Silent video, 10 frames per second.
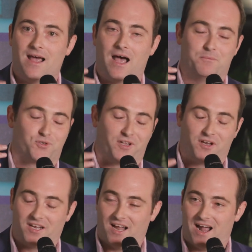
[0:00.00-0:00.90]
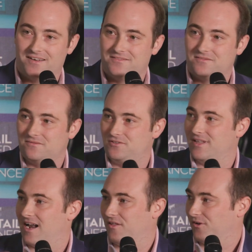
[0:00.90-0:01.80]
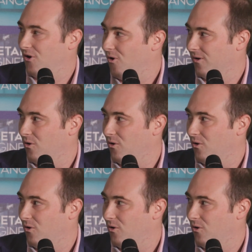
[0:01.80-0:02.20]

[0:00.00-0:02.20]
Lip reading: I'm sure they could have got to that on their own